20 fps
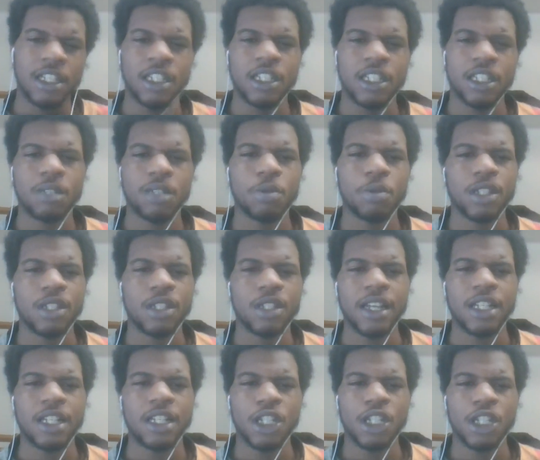protects
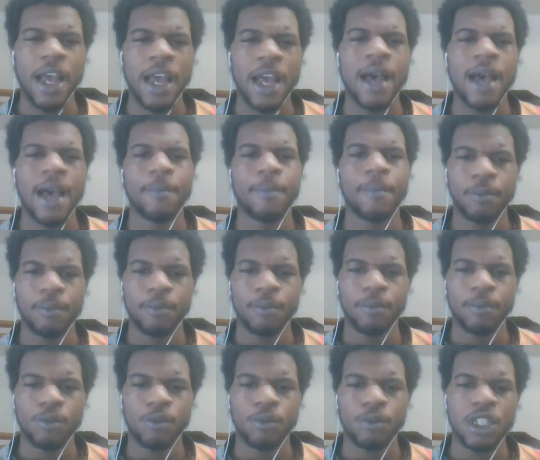your app,
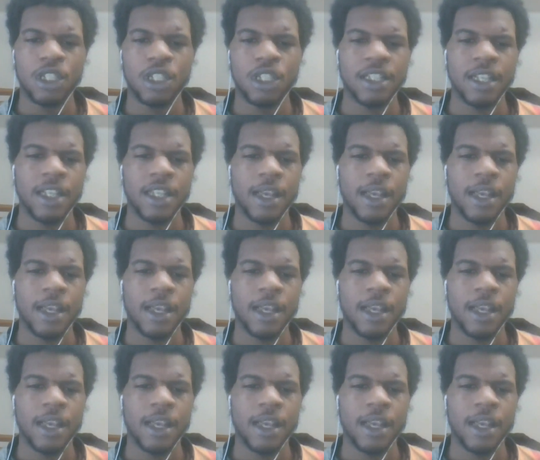to say.